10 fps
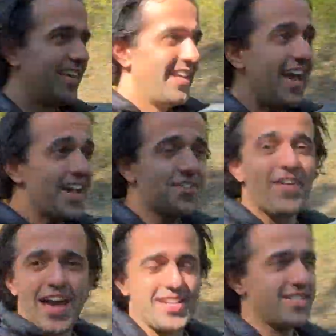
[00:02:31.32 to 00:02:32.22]
Yeah, it's
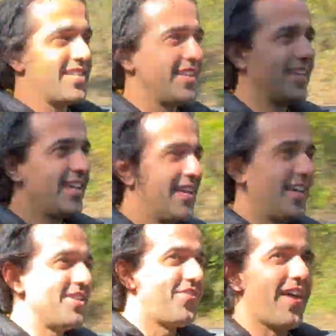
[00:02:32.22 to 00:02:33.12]
fast.
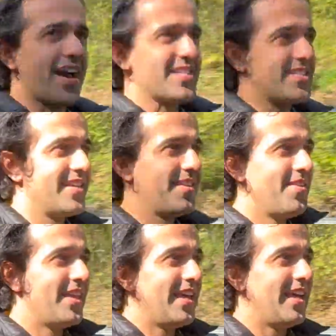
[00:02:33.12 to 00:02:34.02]
It's fast.
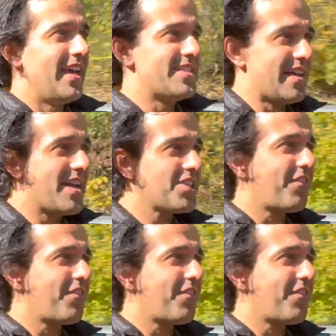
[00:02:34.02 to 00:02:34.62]
It's not as